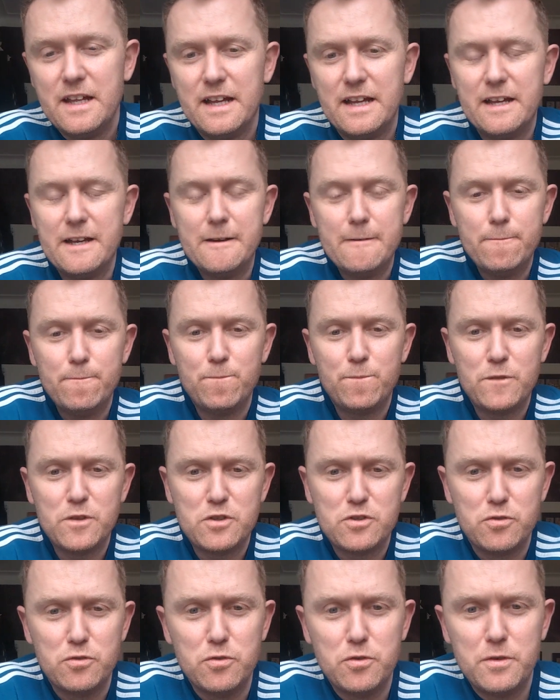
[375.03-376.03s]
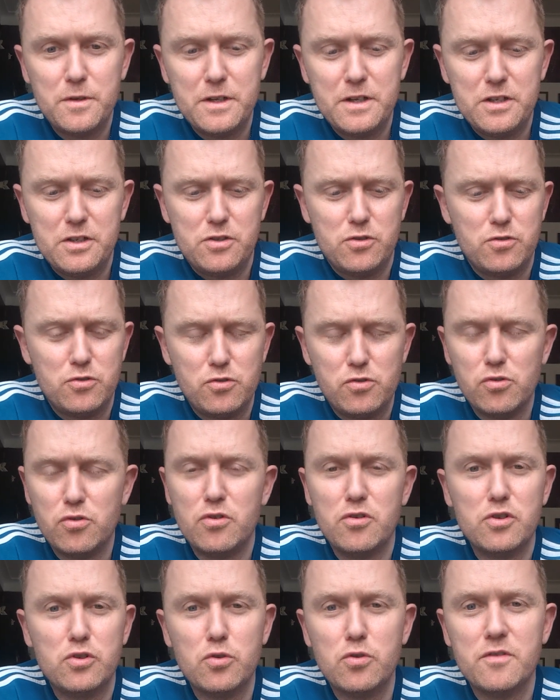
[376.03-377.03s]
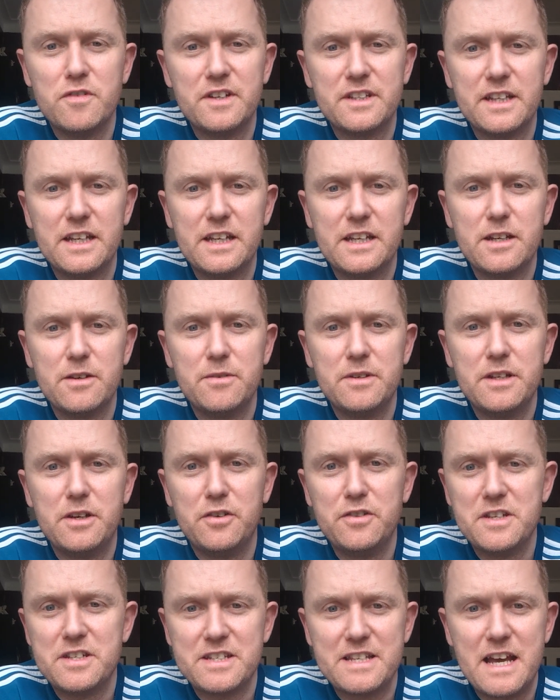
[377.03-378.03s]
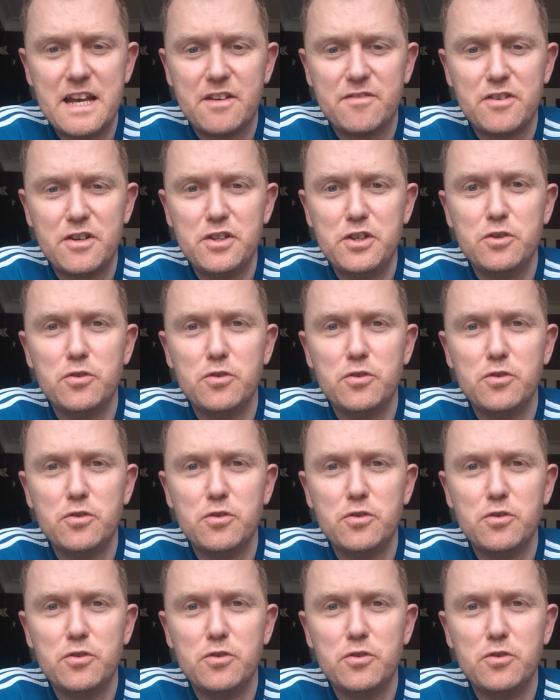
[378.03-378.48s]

So don't overthink it on the snack front.